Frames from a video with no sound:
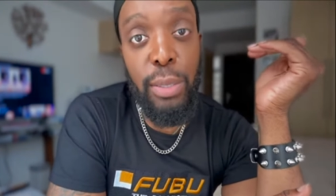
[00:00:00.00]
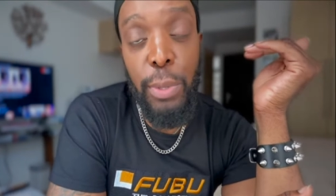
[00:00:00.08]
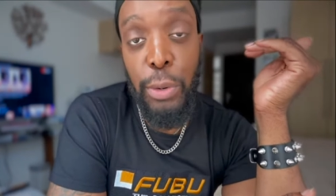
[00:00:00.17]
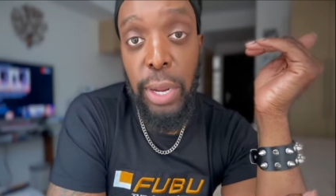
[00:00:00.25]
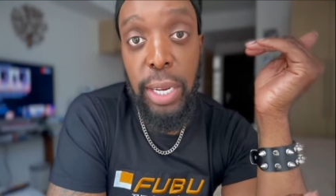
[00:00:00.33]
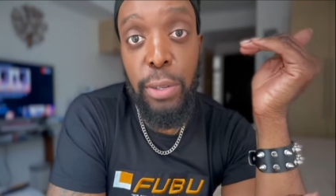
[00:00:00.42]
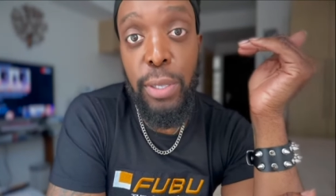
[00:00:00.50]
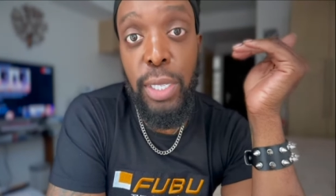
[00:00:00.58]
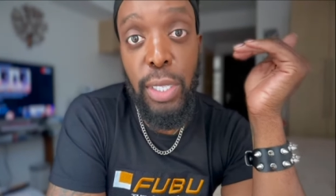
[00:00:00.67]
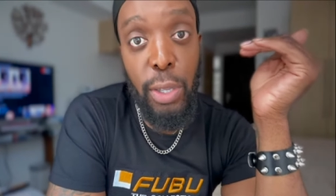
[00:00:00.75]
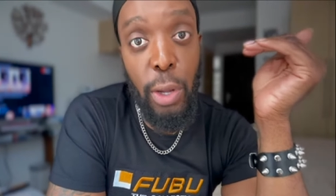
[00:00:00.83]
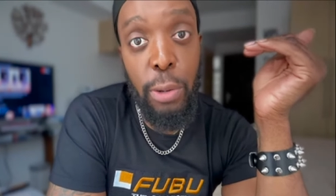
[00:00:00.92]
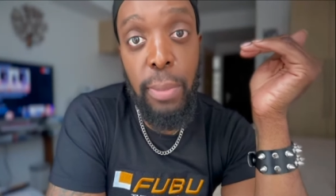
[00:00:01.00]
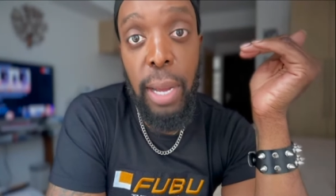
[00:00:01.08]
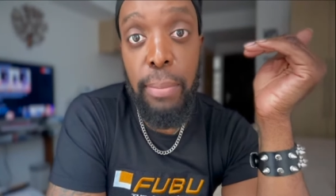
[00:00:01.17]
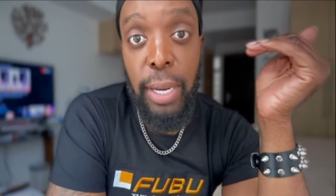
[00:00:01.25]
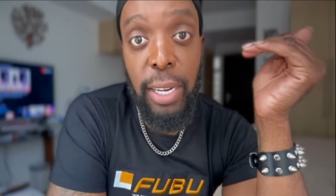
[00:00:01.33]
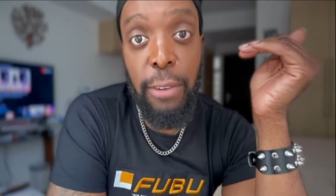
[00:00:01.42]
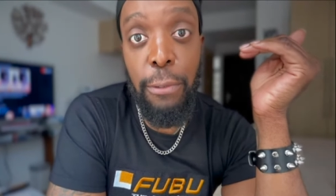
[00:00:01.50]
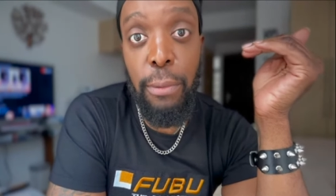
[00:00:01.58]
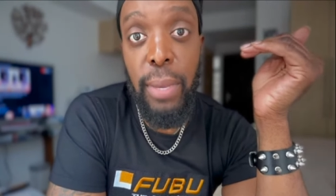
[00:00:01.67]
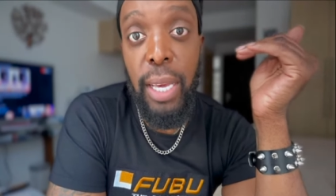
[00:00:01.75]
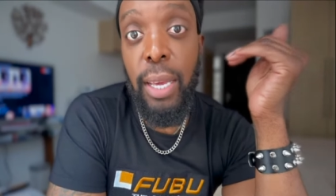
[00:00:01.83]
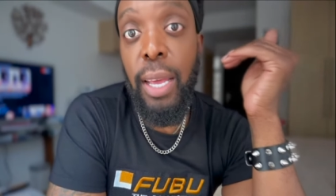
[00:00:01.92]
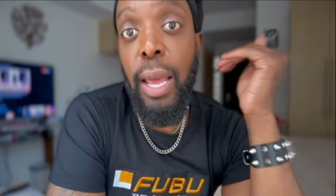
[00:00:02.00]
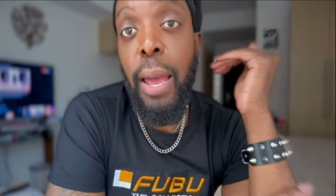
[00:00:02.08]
Moreno, stole my money from me.